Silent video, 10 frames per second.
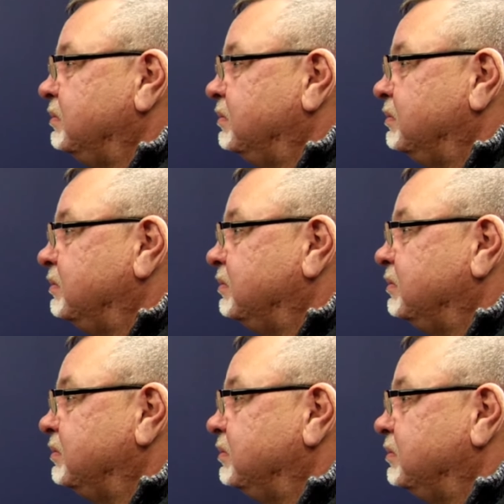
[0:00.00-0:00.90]

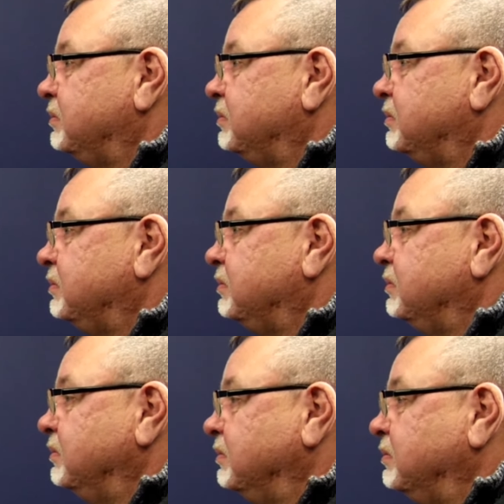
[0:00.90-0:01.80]

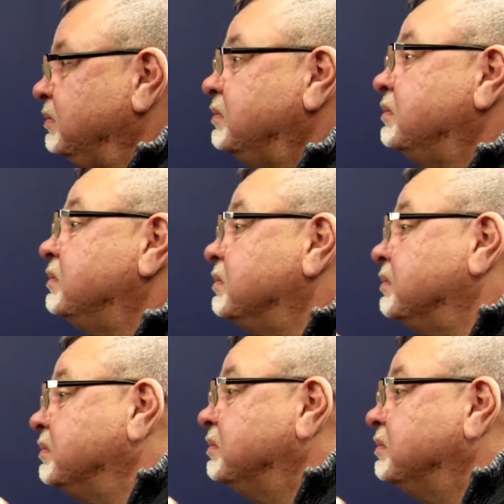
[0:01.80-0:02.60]
(not speaking)